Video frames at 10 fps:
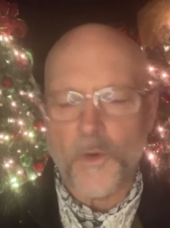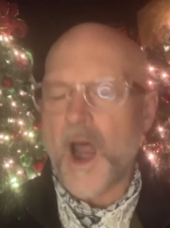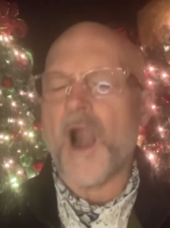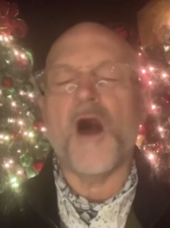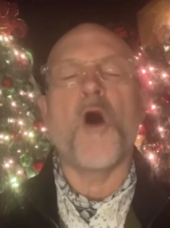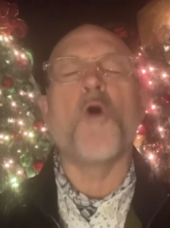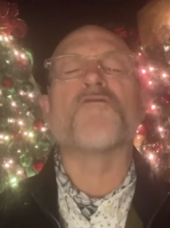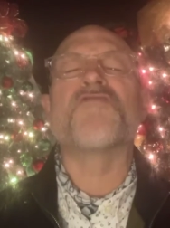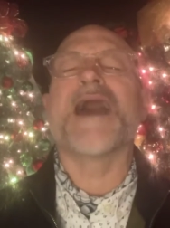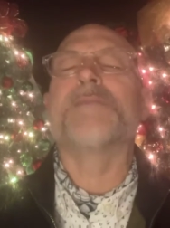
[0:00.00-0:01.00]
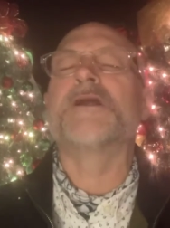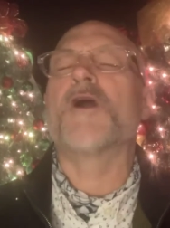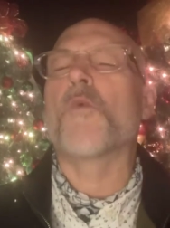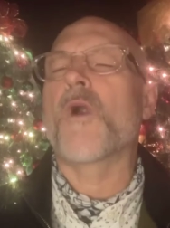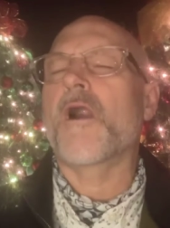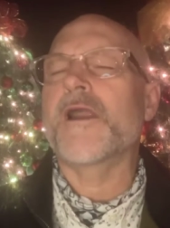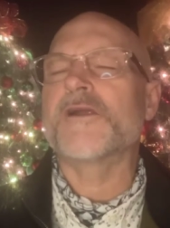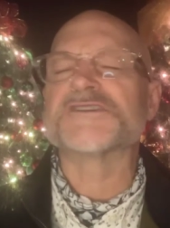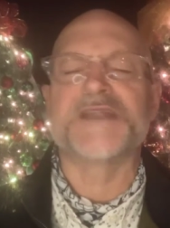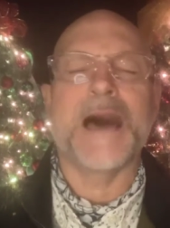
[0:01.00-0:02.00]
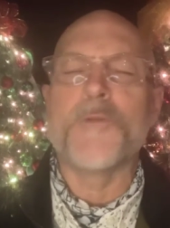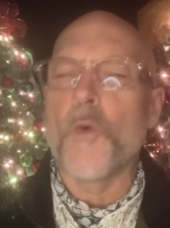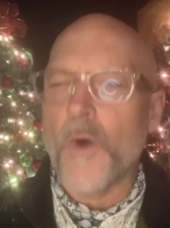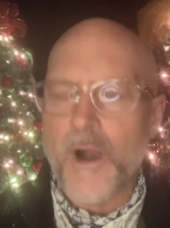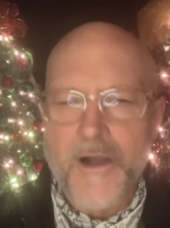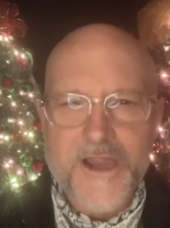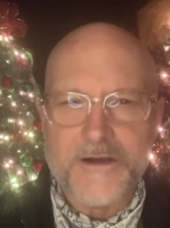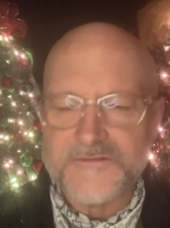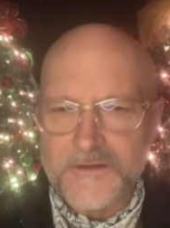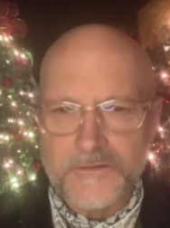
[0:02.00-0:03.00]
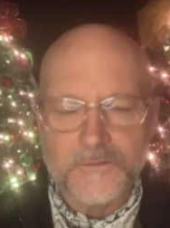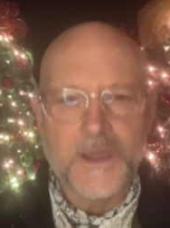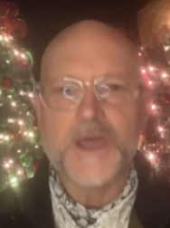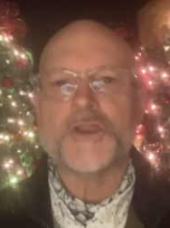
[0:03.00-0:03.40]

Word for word: our whole family are worriers, and I'm a worrier too.